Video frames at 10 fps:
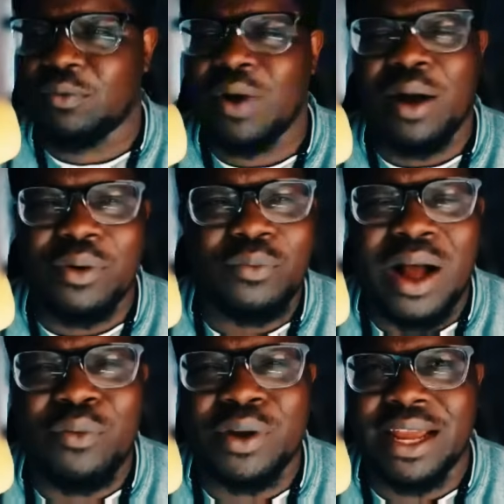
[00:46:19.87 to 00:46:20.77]
Why
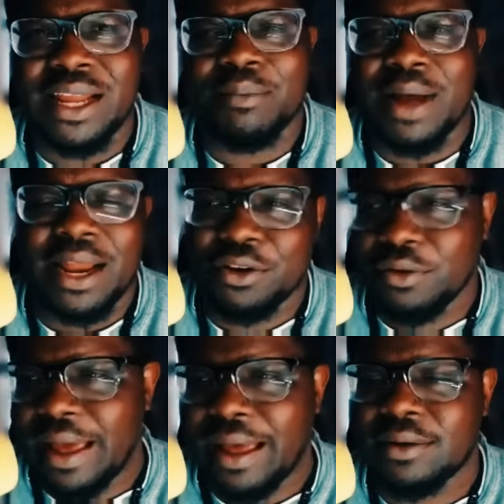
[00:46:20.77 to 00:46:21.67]
would anybody do
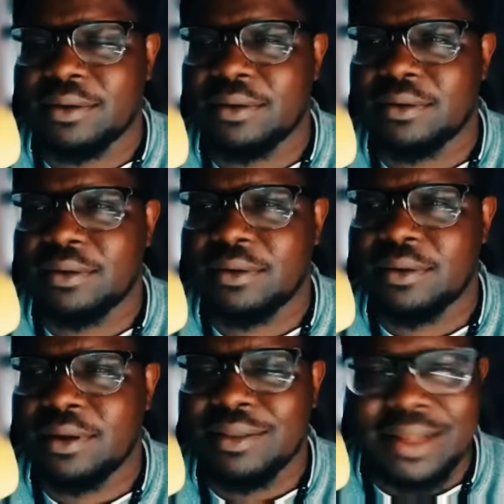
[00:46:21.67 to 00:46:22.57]
that?
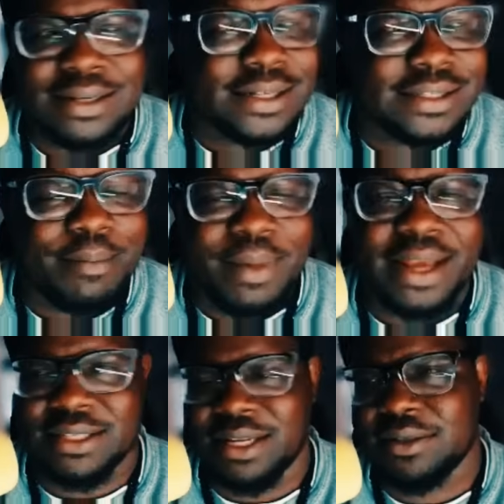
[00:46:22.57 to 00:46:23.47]
That does not make
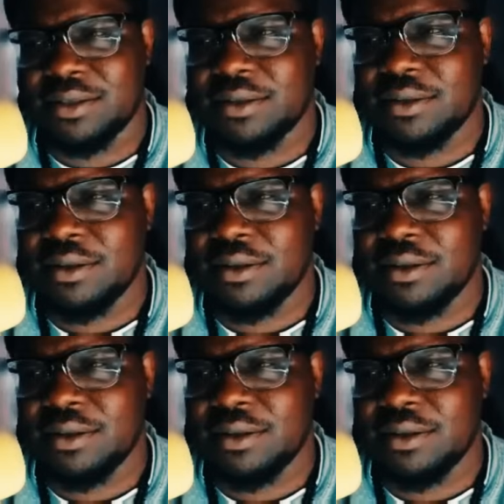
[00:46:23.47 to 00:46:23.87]
sense.